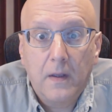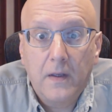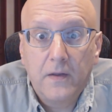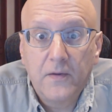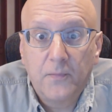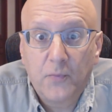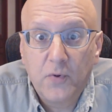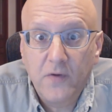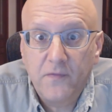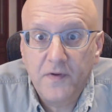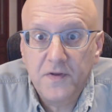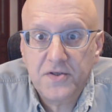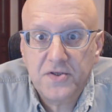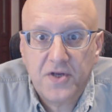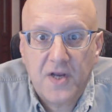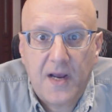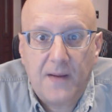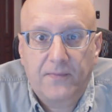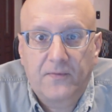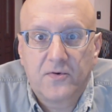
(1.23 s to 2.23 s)
In the previous
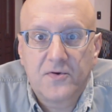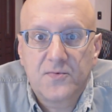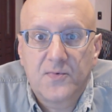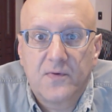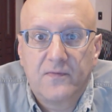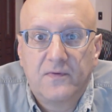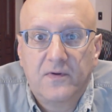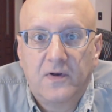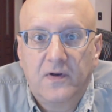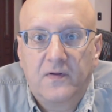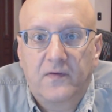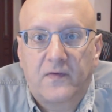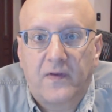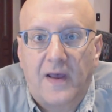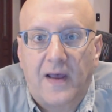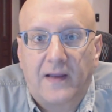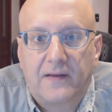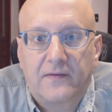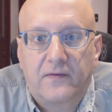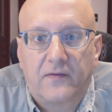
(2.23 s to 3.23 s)
chapters, we've looked
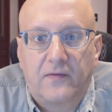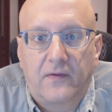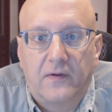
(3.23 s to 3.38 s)
at